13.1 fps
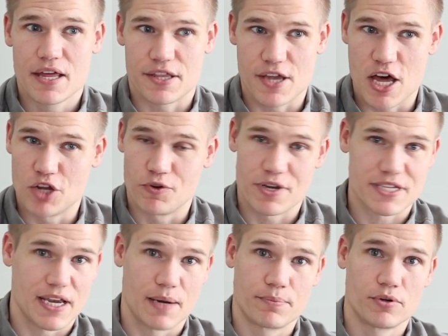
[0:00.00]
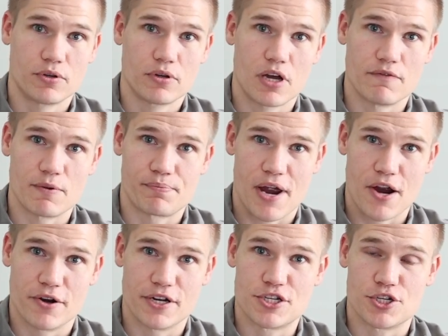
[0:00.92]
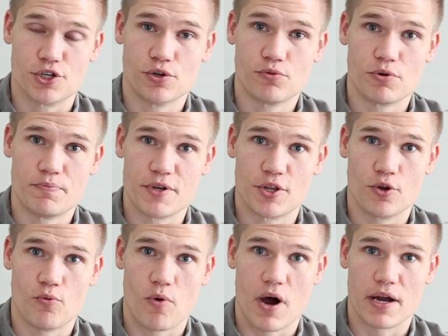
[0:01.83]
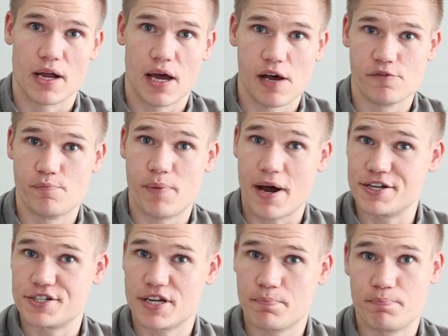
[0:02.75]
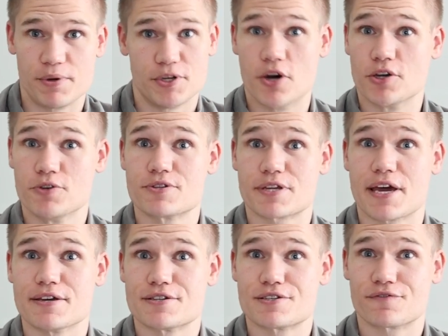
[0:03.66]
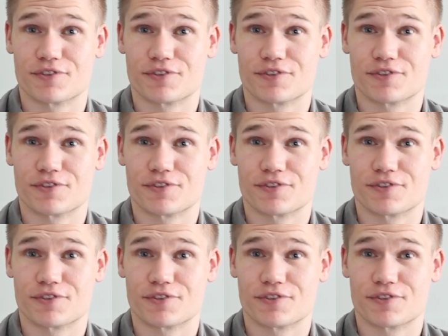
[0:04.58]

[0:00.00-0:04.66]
The other example of a priority 2 would be the one of budget, but no use case.